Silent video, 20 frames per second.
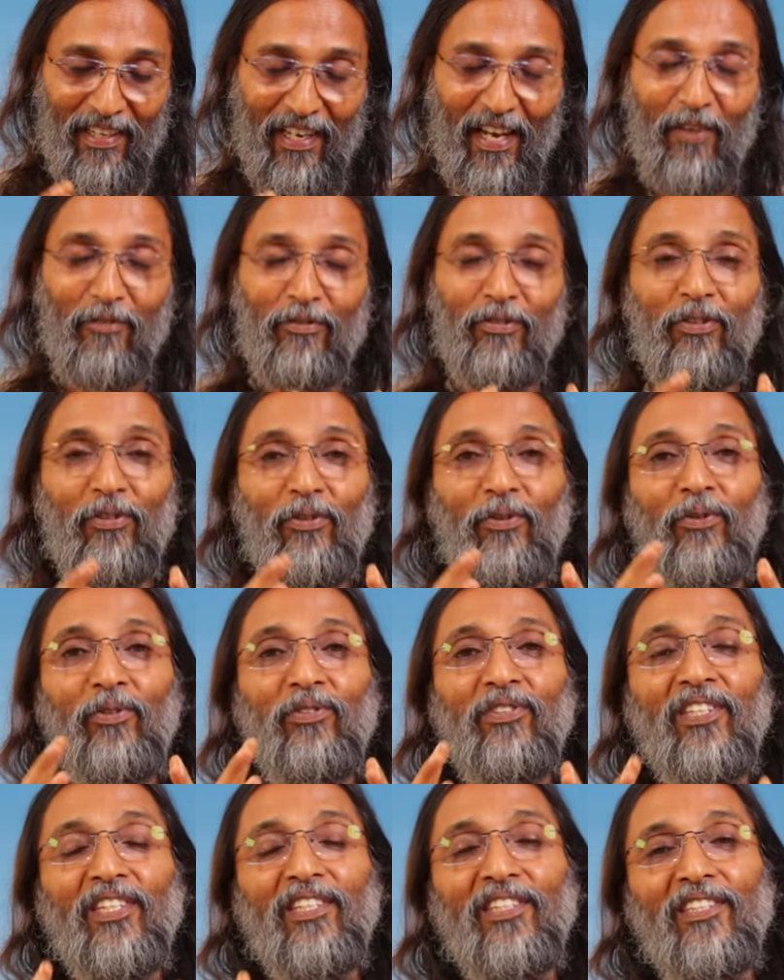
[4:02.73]
Love
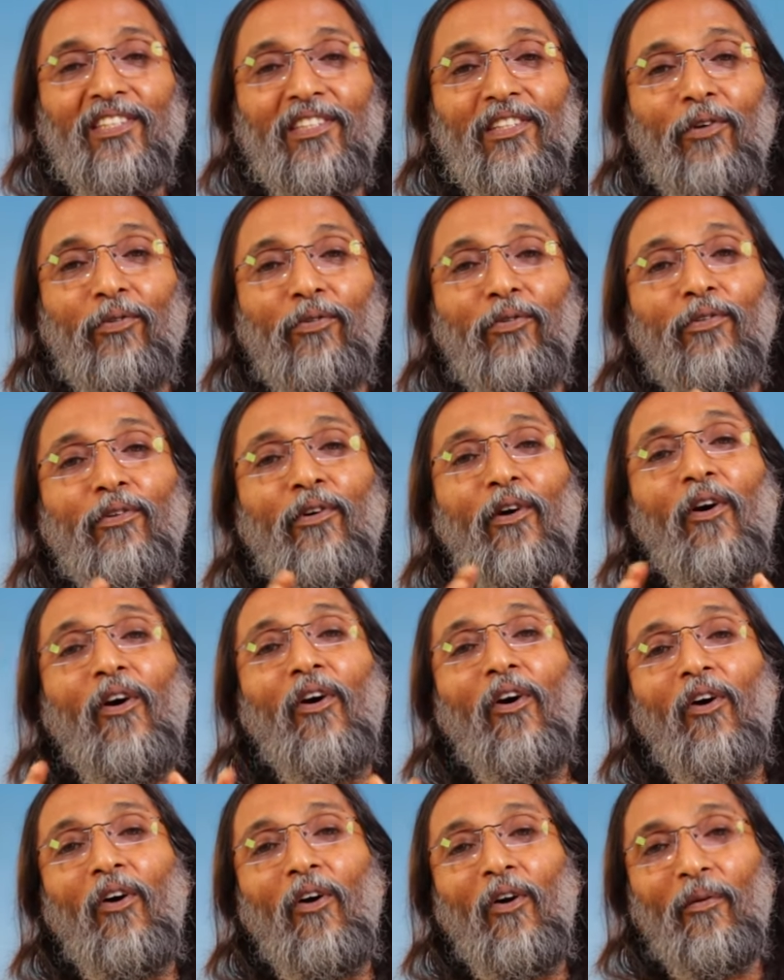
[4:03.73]
uses the
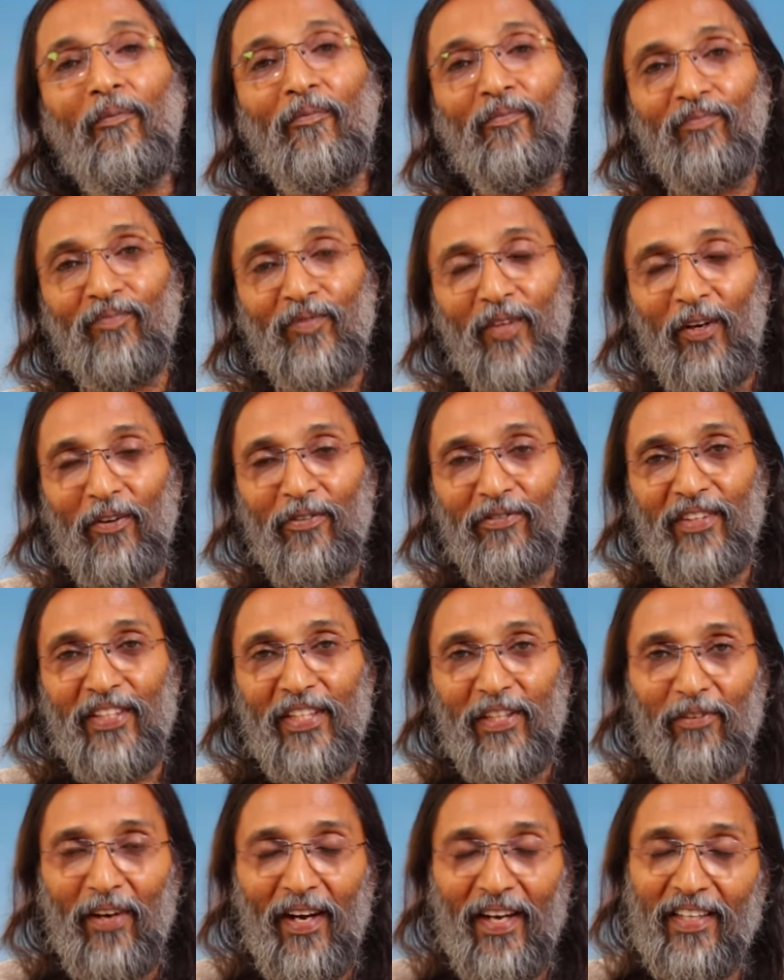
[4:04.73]
form of the
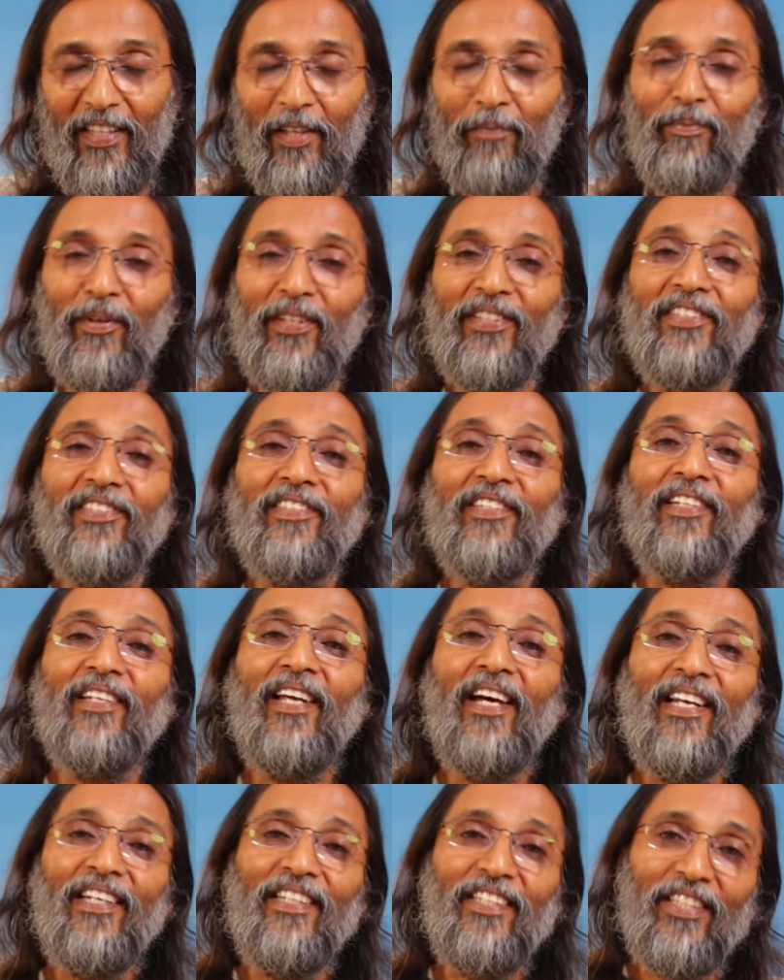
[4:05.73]
divine, the
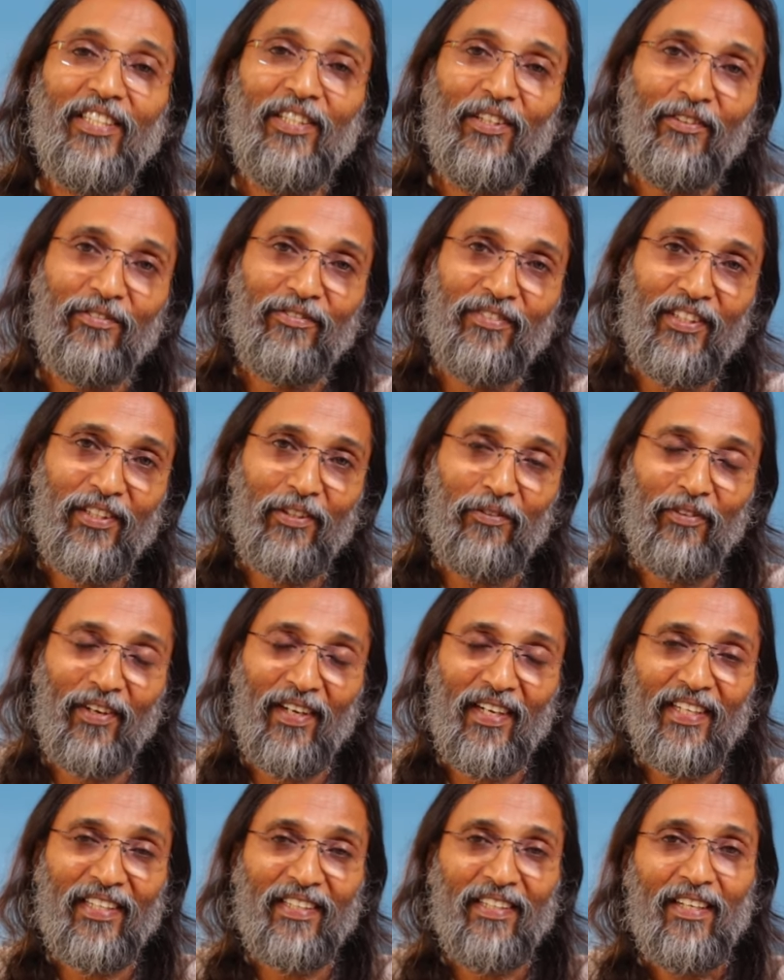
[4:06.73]
personality of the
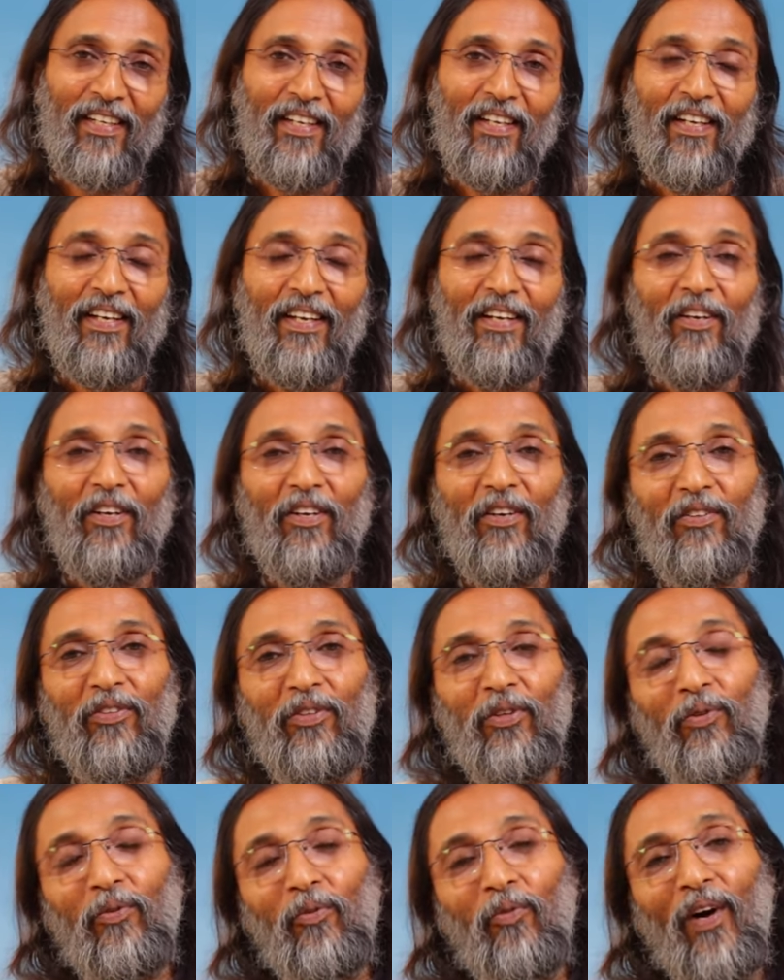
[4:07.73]
divine,
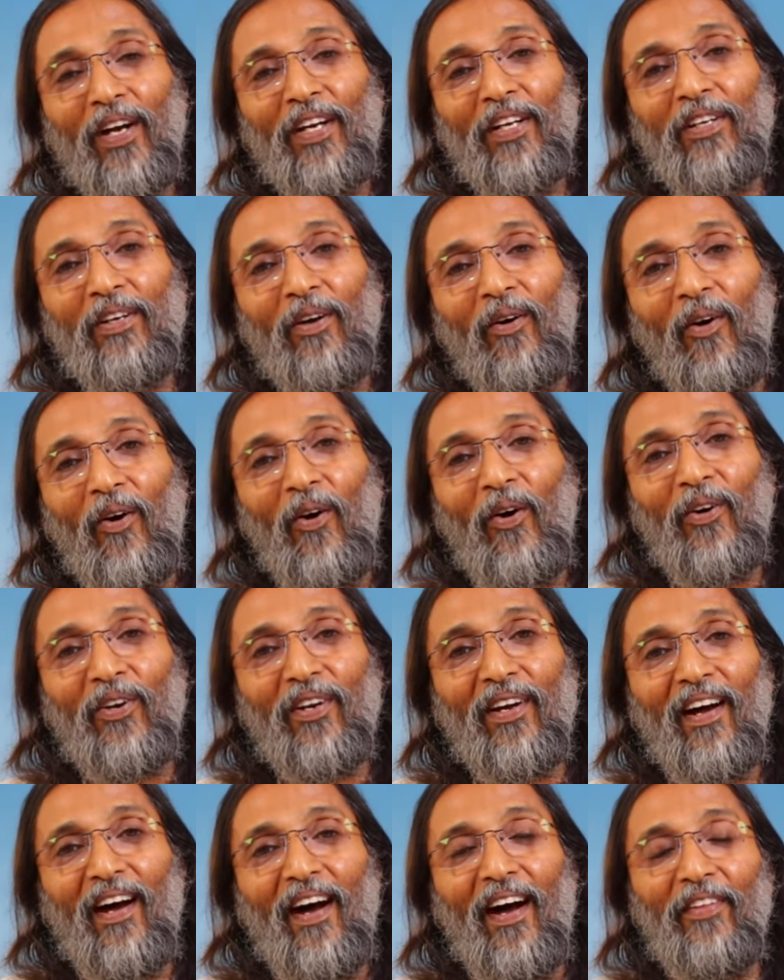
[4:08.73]
through one
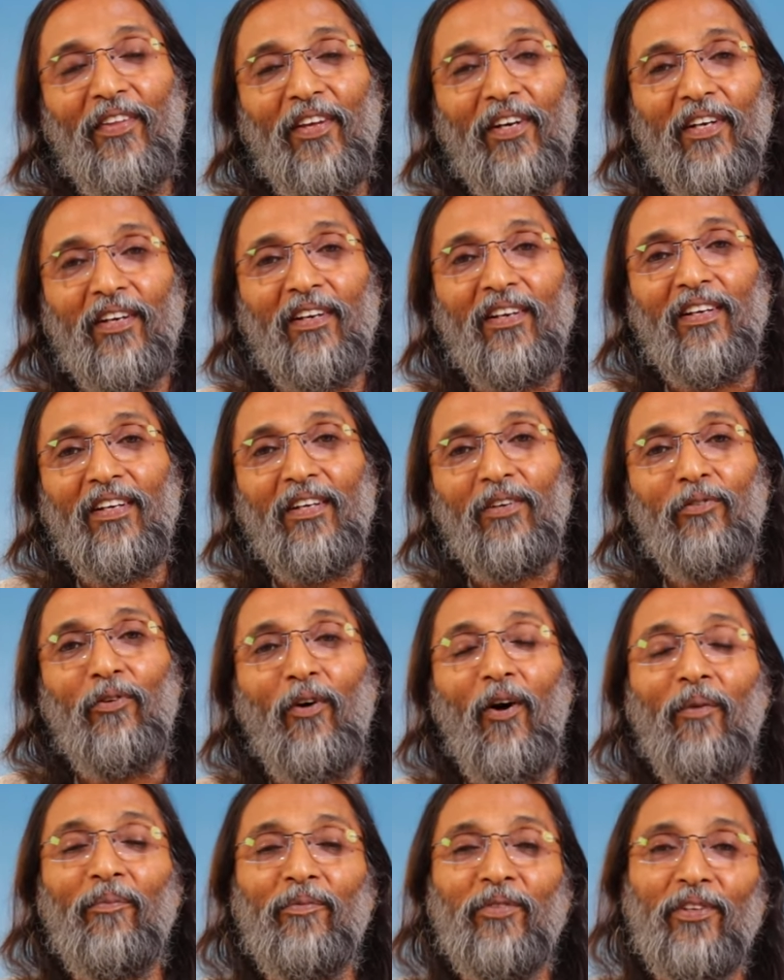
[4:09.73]
or other
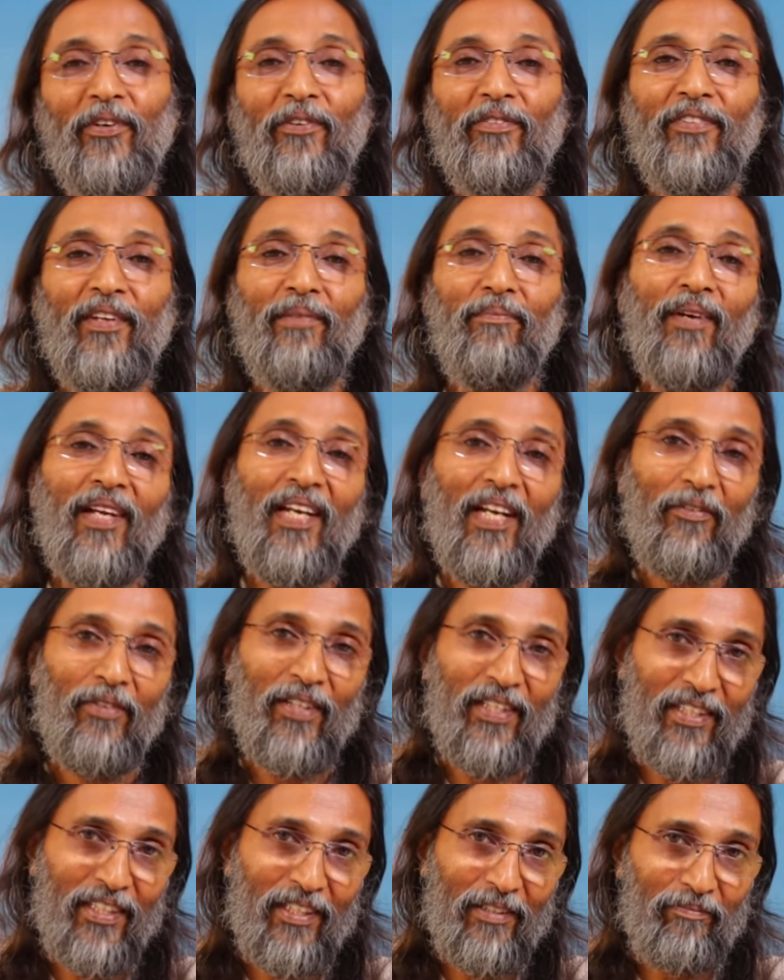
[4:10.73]
forms of the
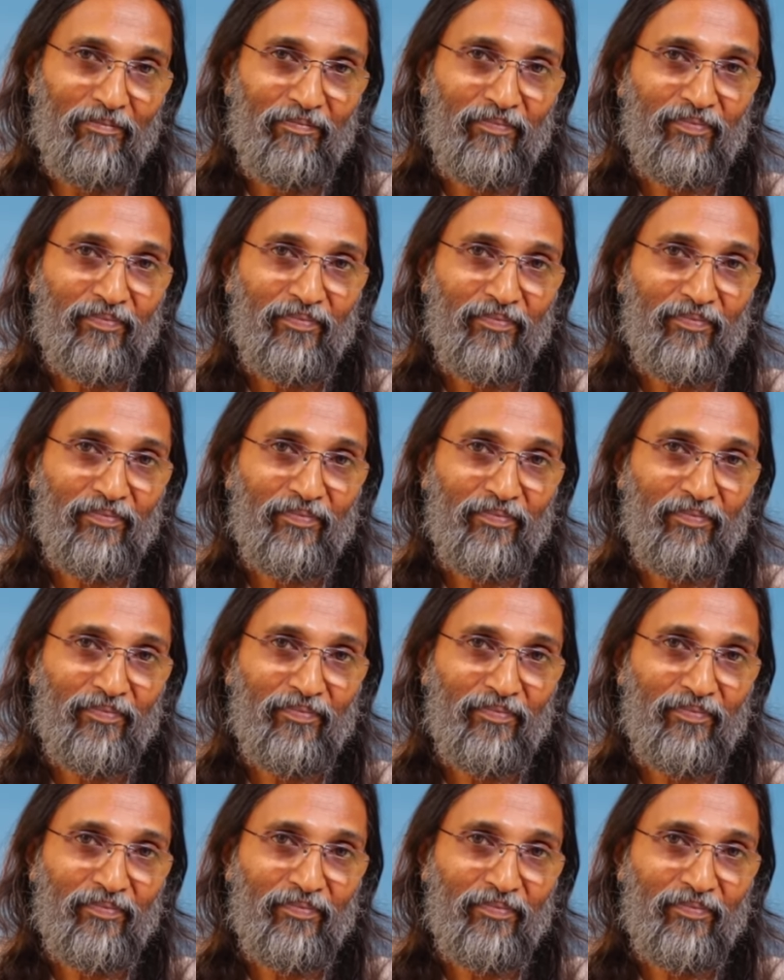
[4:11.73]
beloved.